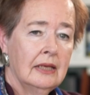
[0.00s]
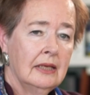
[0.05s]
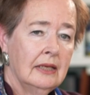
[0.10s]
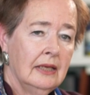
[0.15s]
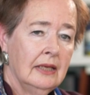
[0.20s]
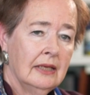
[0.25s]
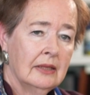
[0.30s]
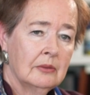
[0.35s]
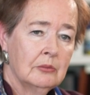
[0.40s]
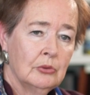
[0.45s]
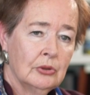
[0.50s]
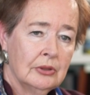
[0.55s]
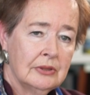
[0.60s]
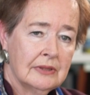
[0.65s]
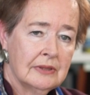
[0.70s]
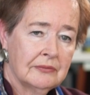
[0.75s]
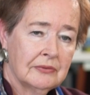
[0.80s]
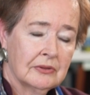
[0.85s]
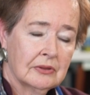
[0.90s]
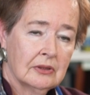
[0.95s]
He had more
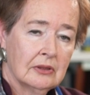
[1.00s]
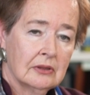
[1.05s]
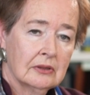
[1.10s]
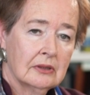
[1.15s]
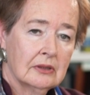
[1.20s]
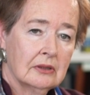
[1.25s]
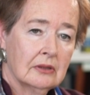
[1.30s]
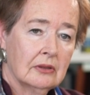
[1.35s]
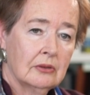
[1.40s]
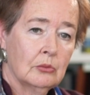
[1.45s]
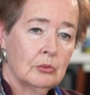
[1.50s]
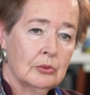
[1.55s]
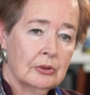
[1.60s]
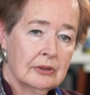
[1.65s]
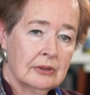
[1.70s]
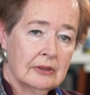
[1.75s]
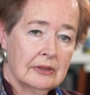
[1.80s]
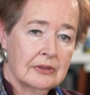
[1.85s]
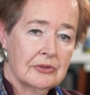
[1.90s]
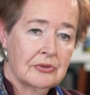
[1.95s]
difficulty on
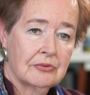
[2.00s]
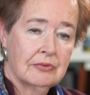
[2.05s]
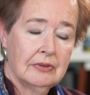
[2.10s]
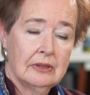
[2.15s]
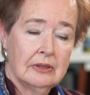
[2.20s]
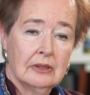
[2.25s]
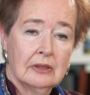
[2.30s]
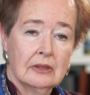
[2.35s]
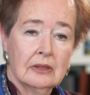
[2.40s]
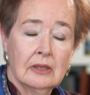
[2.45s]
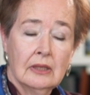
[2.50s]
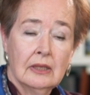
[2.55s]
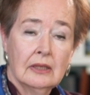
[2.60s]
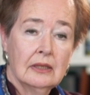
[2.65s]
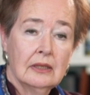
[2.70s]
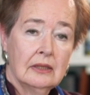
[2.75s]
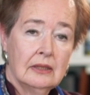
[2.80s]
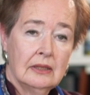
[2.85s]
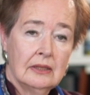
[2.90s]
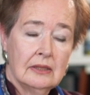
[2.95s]
word list reading
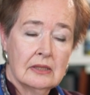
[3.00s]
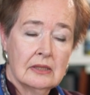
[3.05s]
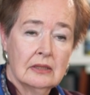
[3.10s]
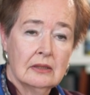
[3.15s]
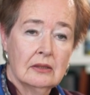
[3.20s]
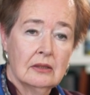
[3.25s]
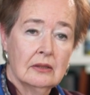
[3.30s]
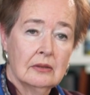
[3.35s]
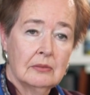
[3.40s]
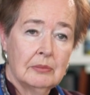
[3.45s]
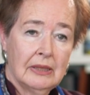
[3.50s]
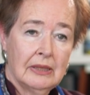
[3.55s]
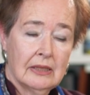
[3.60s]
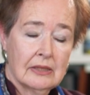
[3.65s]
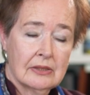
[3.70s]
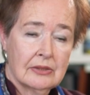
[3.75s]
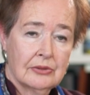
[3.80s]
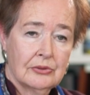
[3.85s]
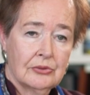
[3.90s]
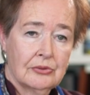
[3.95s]
than he did on
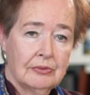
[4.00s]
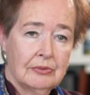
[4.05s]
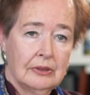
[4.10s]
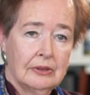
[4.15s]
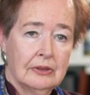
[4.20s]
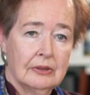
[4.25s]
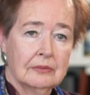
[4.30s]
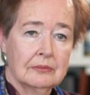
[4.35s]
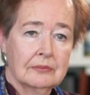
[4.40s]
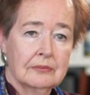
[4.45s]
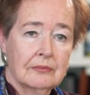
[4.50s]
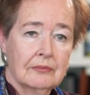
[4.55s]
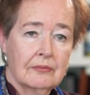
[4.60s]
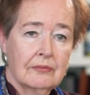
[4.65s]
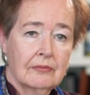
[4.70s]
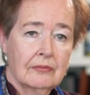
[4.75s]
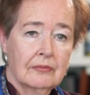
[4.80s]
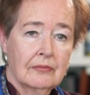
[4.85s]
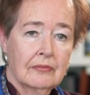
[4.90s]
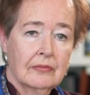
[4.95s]
passage reading.
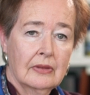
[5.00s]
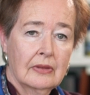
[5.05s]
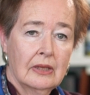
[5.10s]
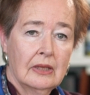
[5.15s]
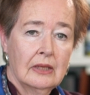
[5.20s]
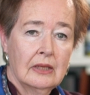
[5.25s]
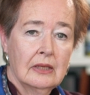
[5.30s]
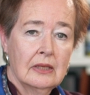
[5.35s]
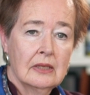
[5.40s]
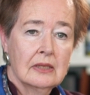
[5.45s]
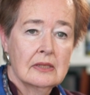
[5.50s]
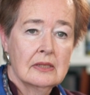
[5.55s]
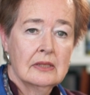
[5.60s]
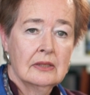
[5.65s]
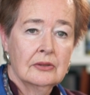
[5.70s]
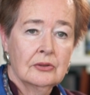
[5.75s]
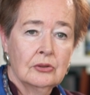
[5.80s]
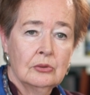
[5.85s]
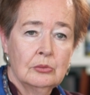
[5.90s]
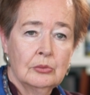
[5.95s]

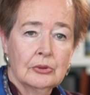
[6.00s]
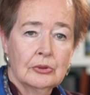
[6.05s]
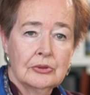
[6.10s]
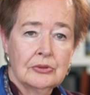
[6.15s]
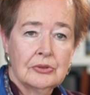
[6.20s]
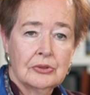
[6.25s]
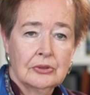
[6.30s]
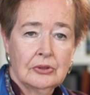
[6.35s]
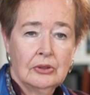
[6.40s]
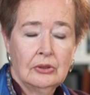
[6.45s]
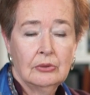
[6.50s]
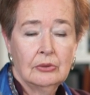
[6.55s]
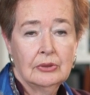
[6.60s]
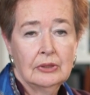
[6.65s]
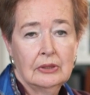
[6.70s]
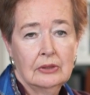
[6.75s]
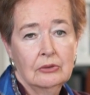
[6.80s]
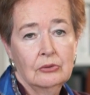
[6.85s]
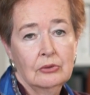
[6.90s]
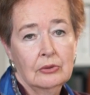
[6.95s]
Single word
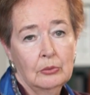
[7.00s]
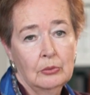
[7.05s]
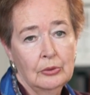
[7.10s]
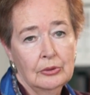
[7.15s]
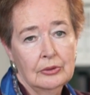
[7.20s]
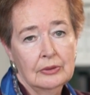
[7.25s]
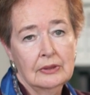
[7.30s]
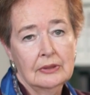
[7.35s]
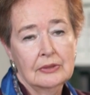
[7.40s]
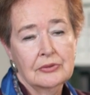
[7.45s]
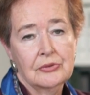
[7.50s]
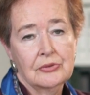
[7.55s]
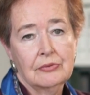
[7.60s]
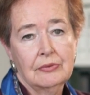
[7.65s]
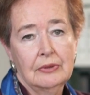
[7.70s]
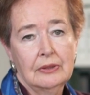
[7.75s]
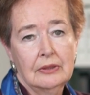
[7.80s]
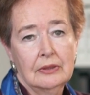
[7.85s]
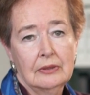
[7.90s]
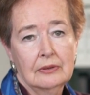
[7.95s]
decoding or word list
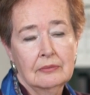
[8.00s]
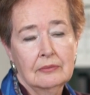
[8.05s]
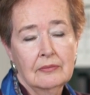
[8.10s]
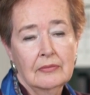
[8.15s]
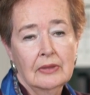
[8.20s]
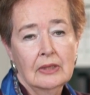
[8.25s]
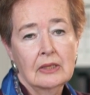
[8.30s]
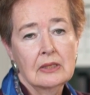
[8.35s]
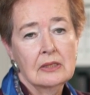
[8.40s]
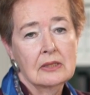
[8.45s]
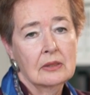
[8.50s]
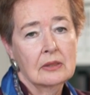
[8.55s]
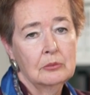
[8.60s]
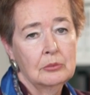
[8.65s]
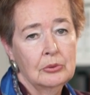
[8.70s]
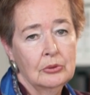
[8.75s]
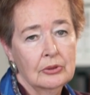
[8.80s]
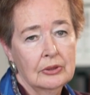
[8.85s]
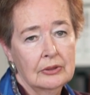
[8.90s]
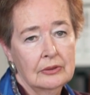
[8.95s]
reading is
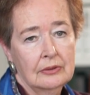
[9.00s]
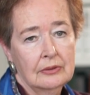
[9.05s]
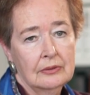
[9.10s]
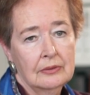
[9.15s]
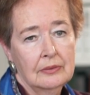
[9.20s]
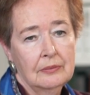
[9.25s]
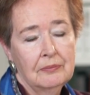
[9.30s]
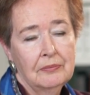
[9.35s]
important